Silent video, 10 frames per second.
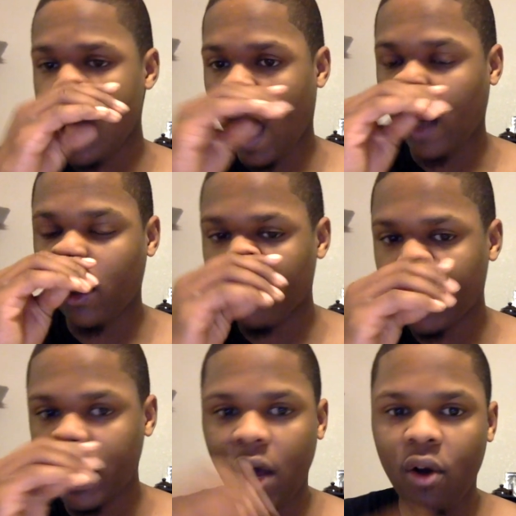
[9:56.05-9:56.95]
I don't
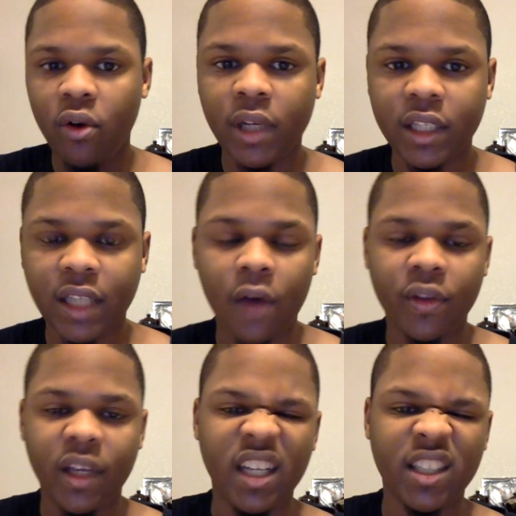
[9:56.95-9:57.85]
really know, because I don't
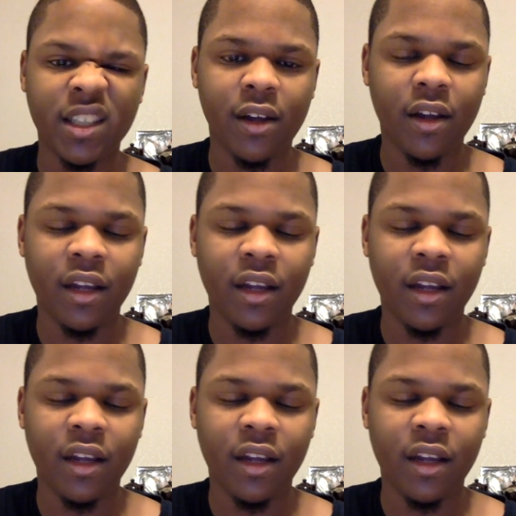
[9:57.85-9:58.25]
think he should.